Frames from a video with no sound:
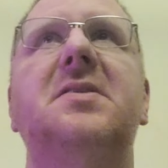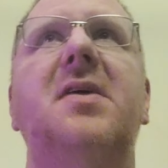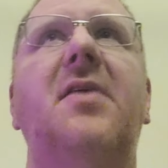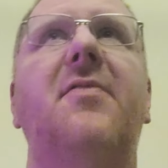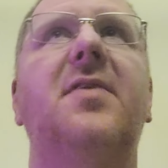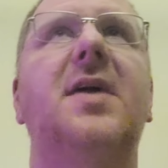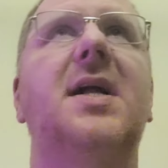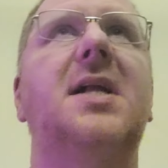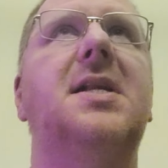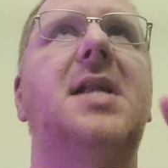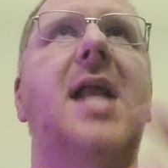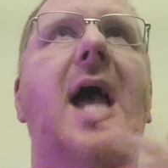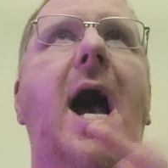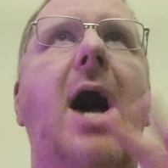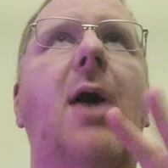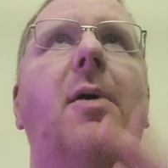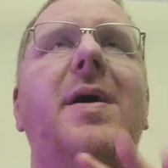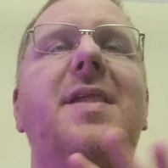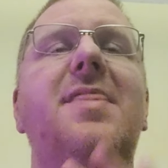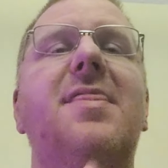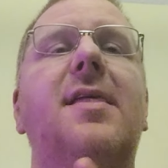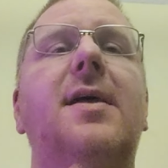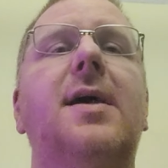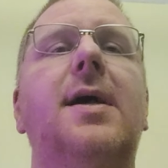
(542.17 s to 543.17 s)
every now
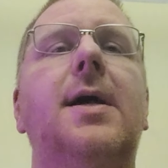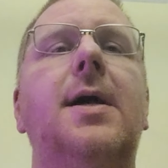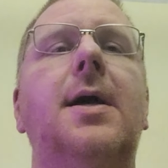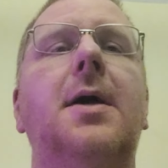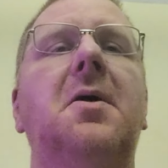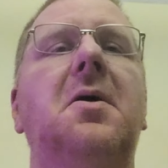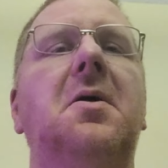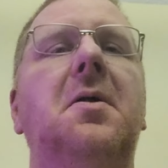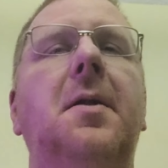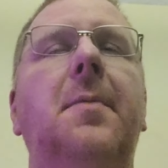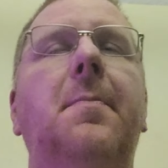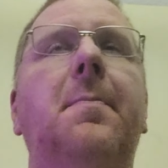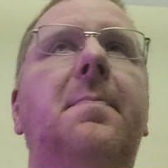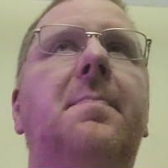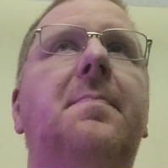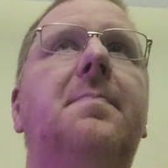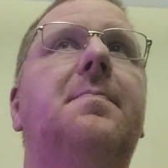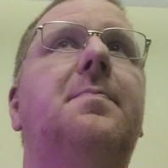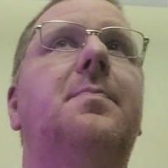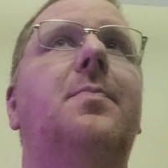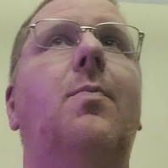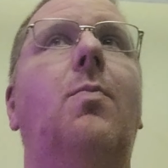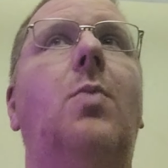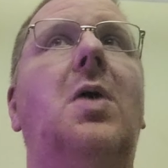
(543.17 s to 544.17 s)
and then,
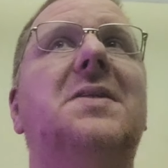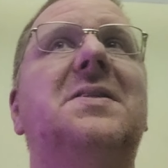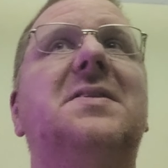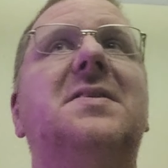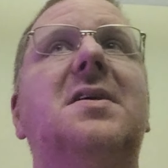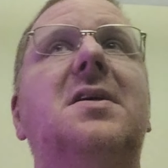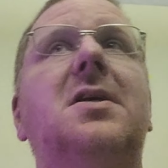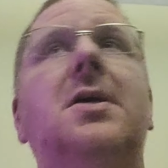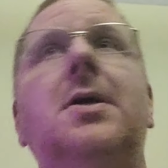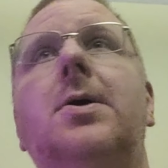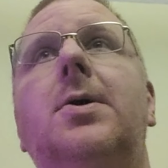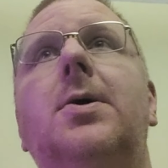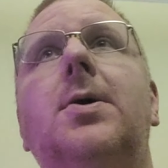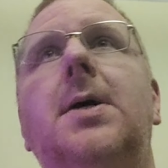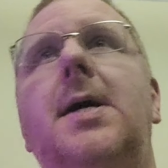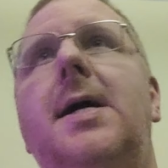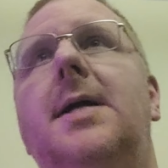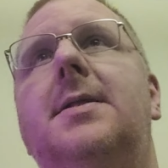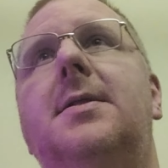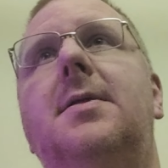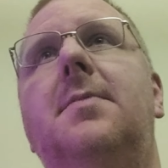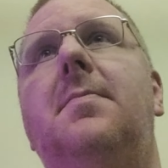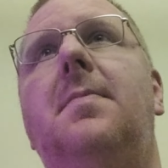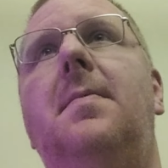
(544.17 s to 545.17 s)
once a year
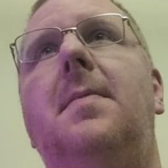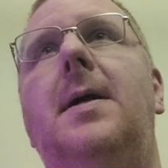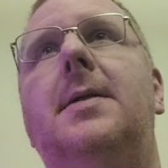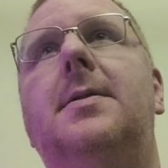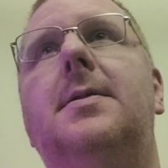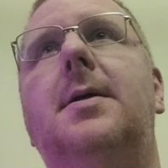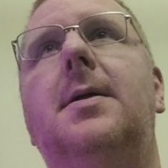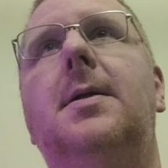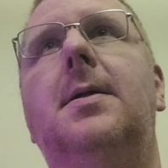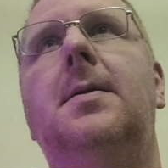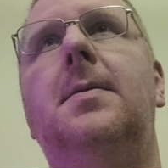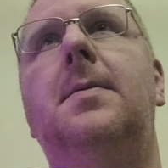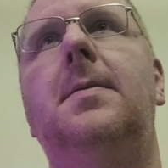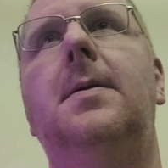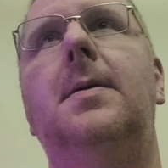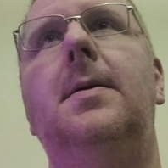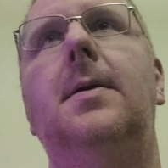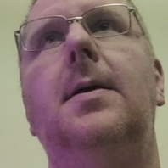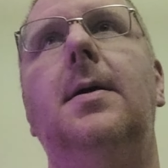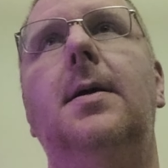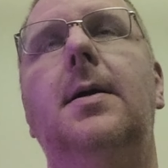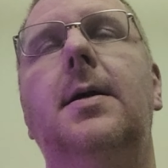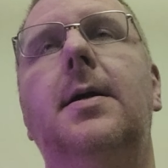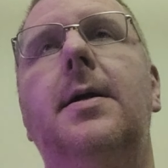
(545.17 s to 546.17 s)
at the
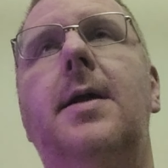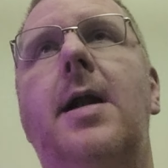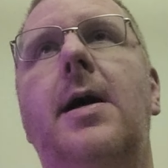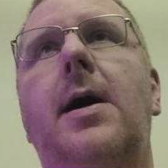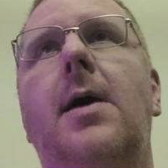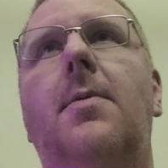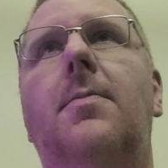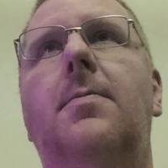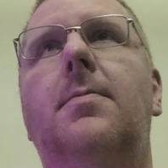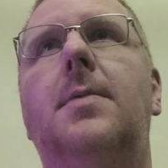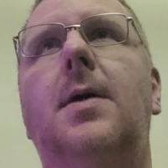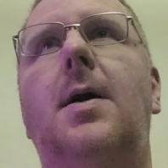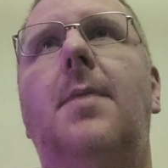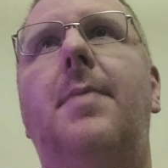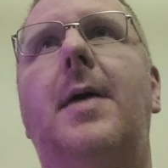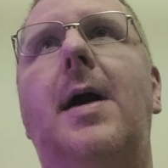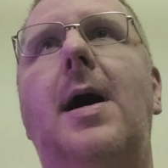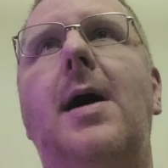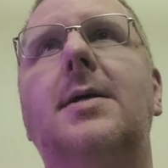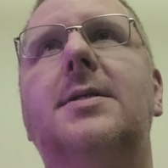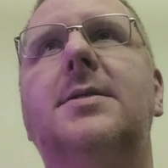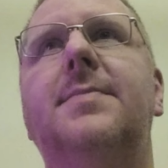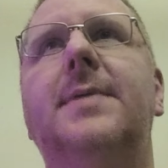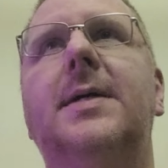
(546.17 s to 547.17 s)

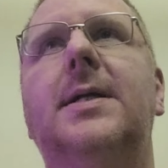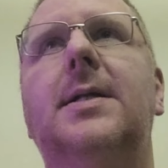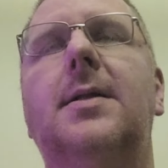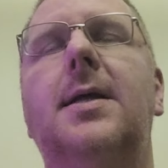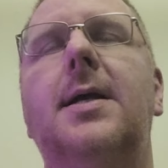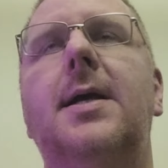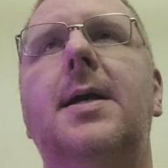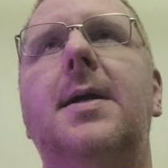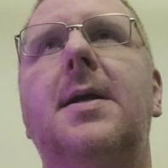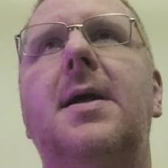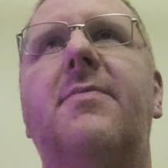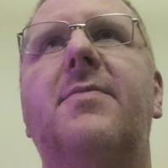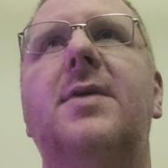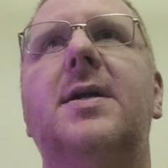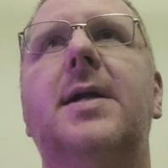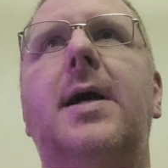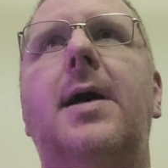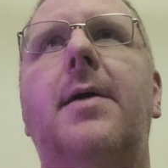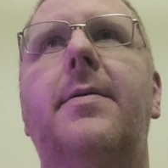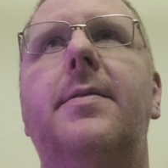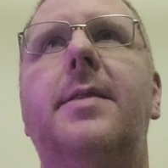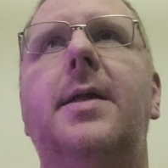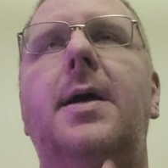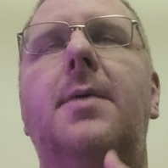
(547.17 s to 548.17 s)
approximately every
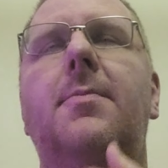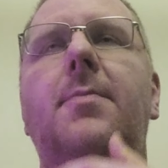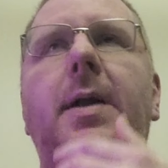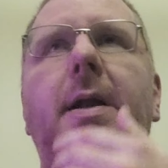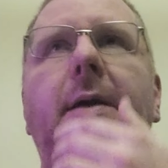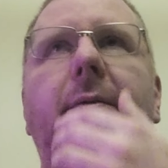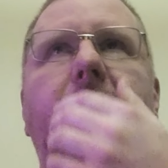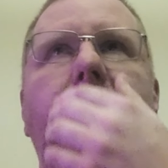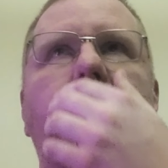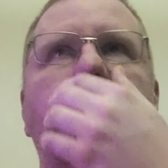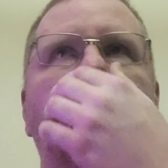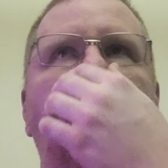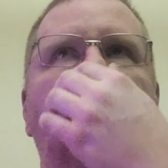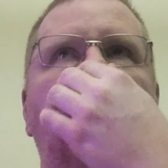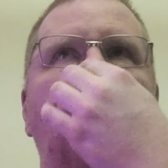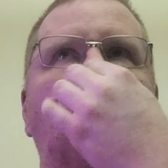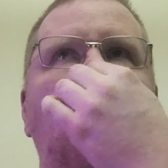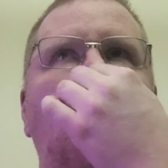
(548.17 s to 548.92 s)
now and then whenever you